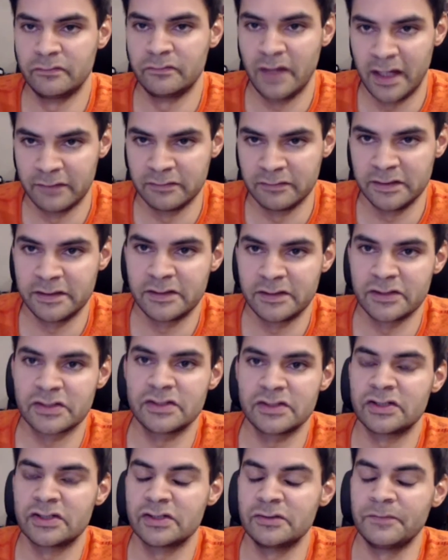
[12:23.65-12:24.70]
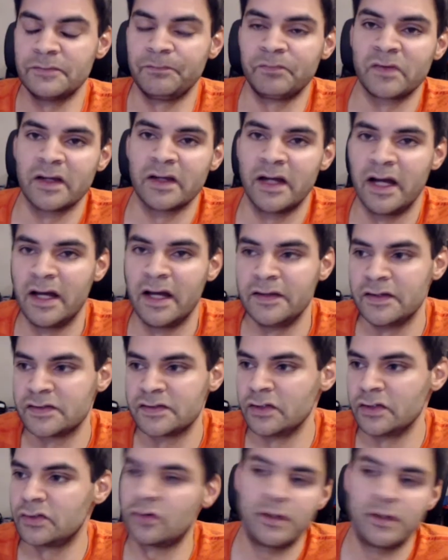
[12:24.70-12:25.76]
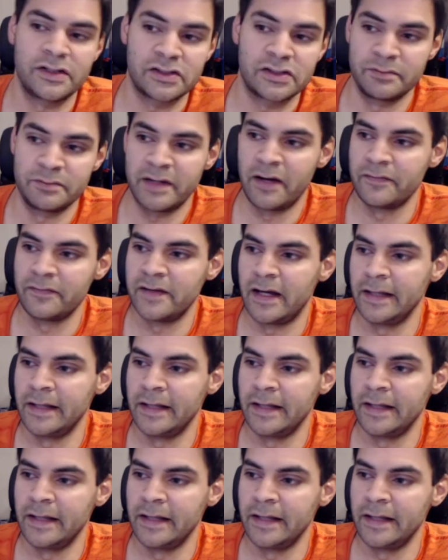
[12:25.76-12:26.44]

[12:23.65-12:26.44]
heavily cushioned shoe. And there's no question about that.